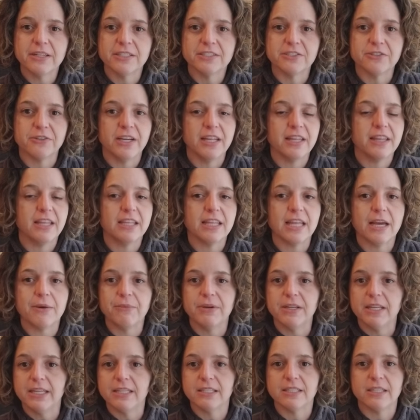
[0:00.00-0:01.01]
Is there anything that
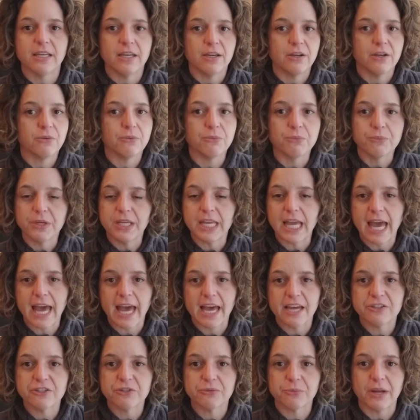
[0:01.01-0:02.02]
we need to
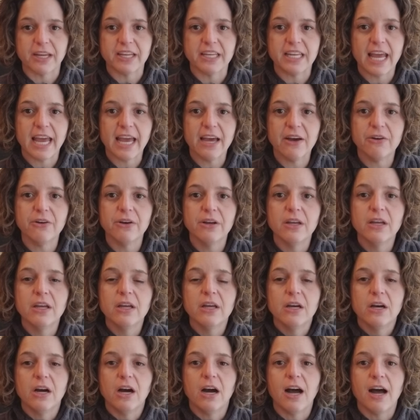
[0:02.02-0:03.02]
rehash right now?
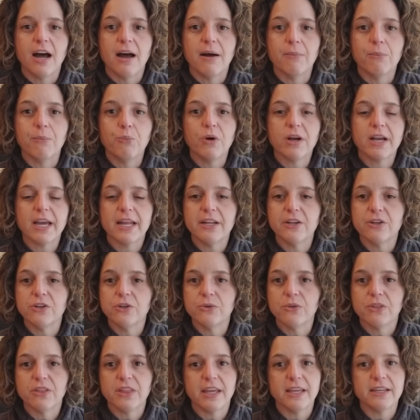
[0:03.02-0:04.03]
What kind of
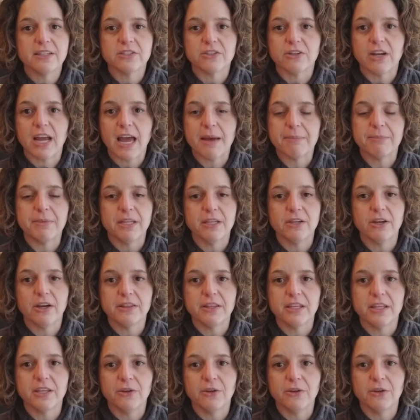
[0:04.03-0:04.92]
new things are happening on the